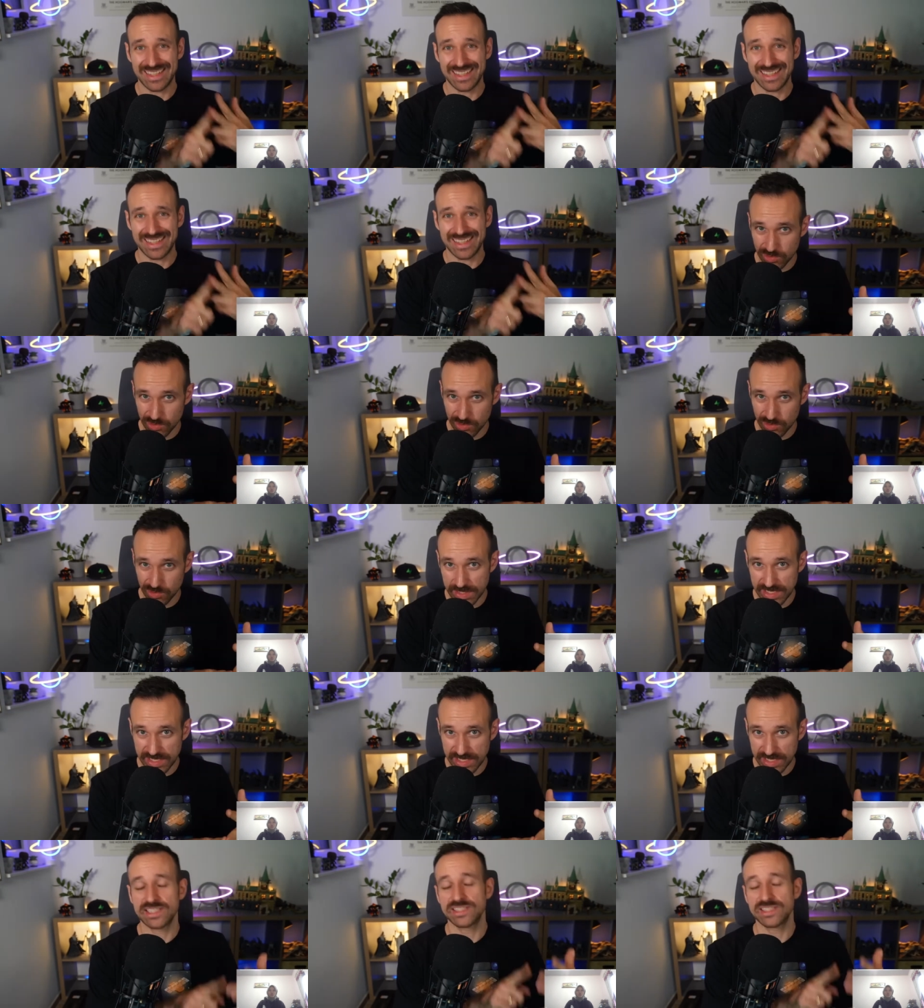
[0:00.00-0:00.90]

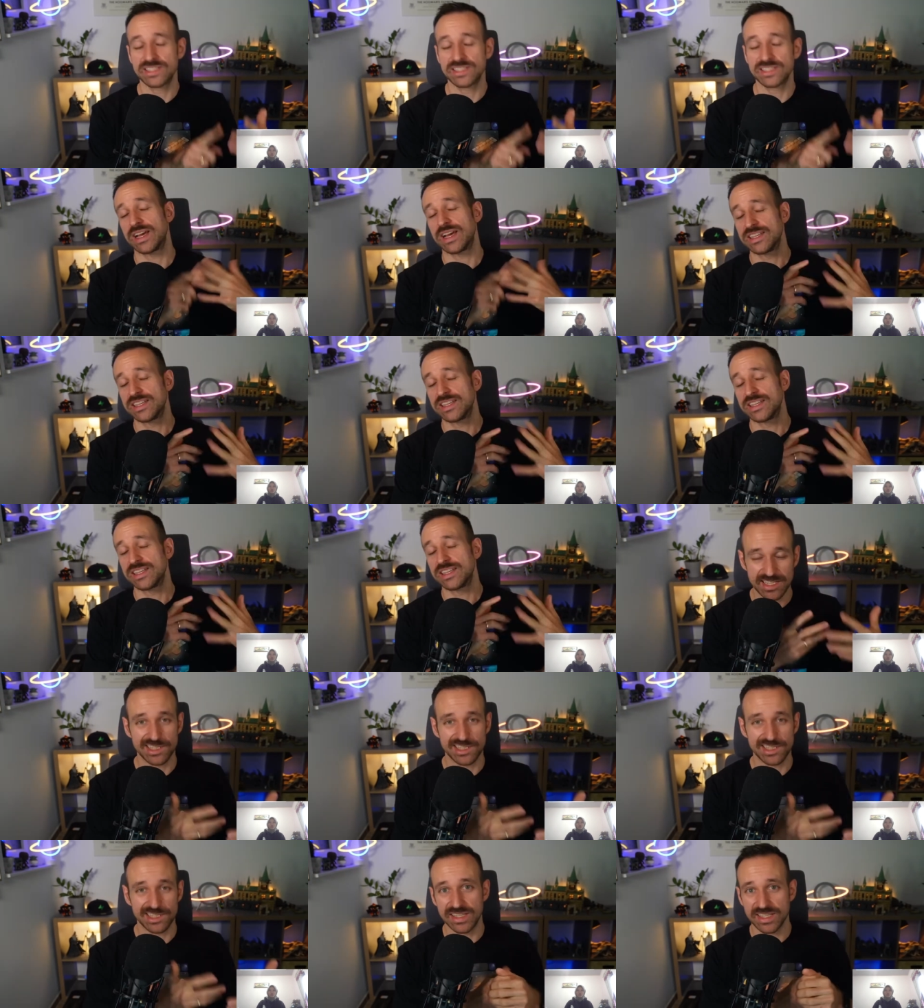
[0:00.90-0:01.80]
If you do a cloud build, you can do, of course,
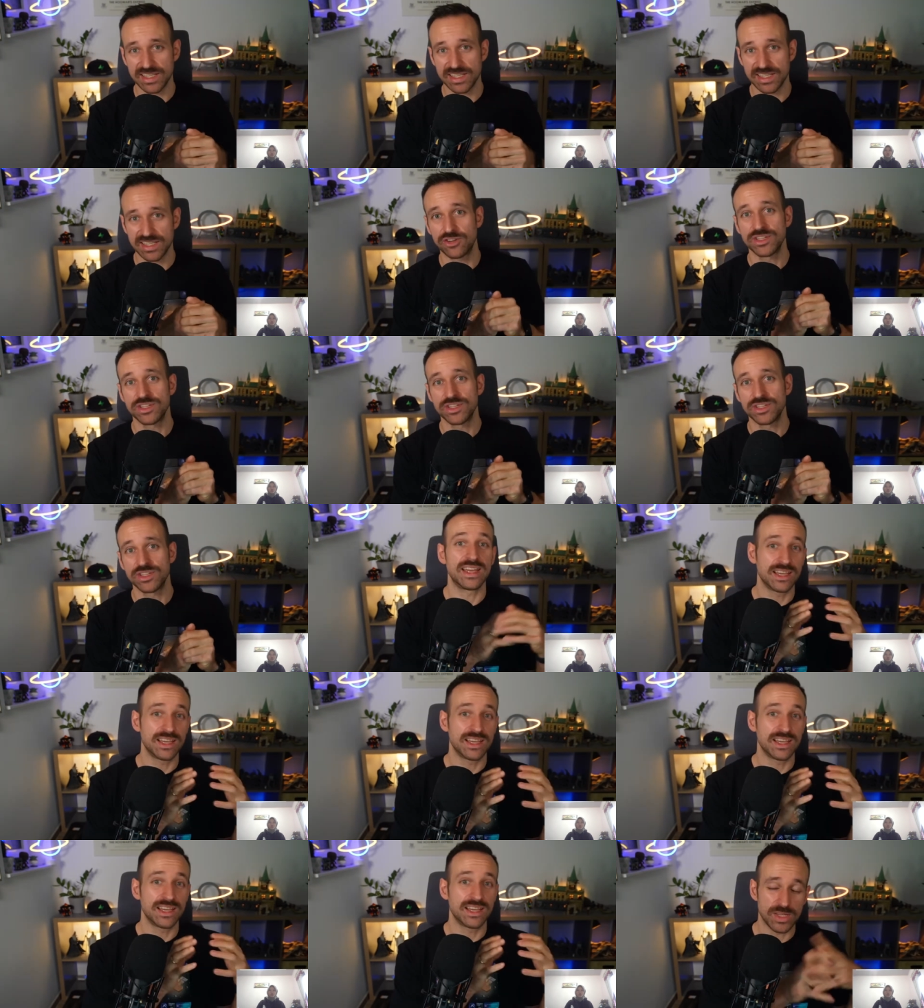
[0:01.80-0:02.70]
both iOS and Android. You can do a local
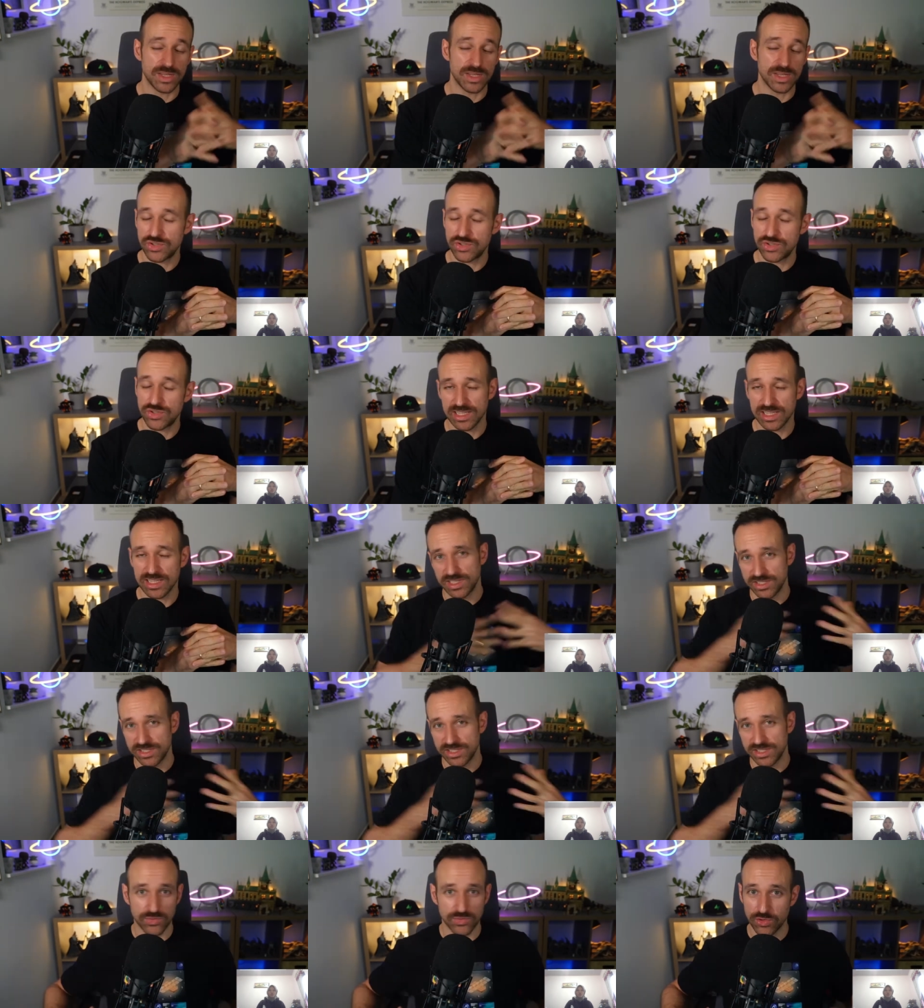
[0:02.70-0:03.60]
iOS build on Windows,
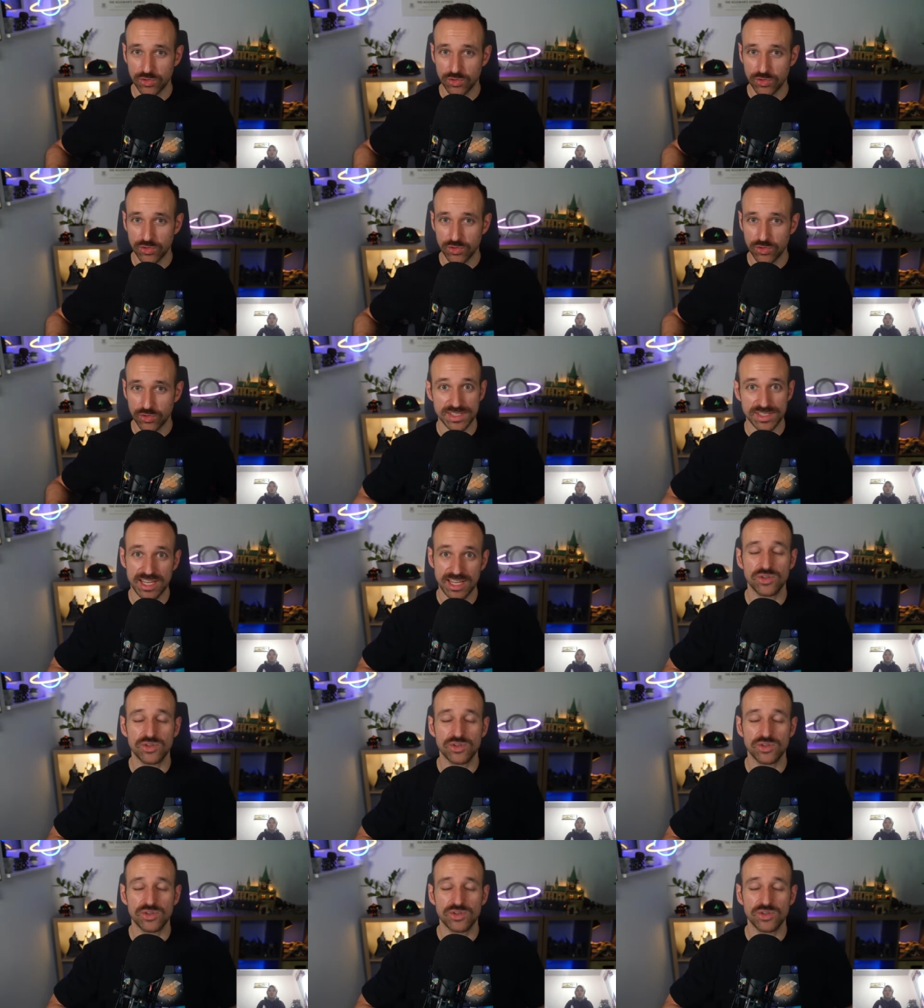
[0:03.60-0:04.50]
and you can finally use
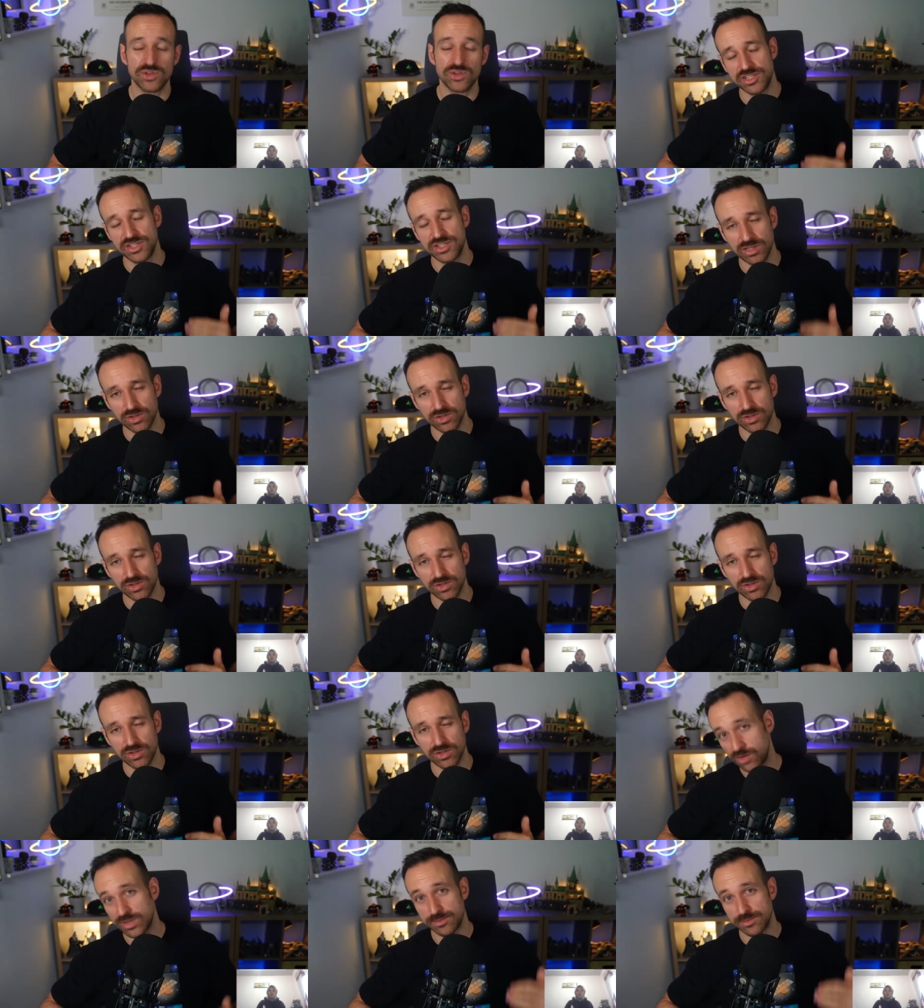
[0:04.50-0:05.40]
these archives to directly
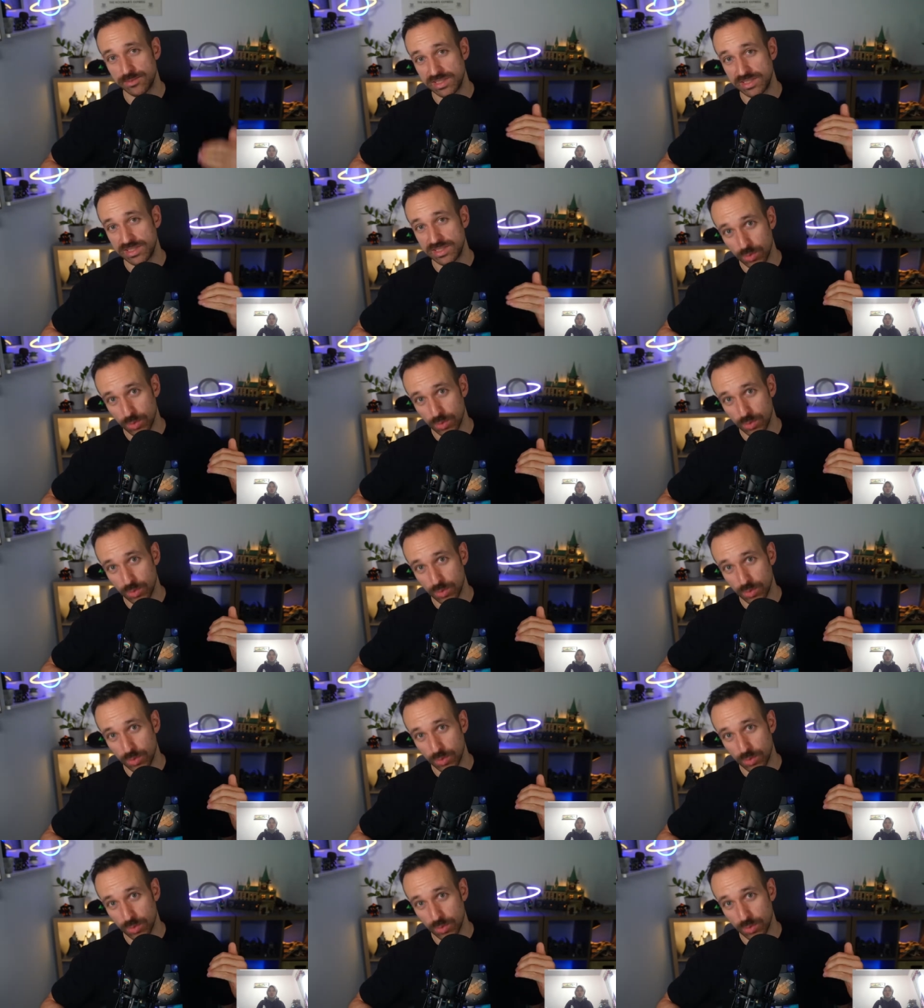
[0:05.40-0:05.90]
connect them to App Store Connect, to the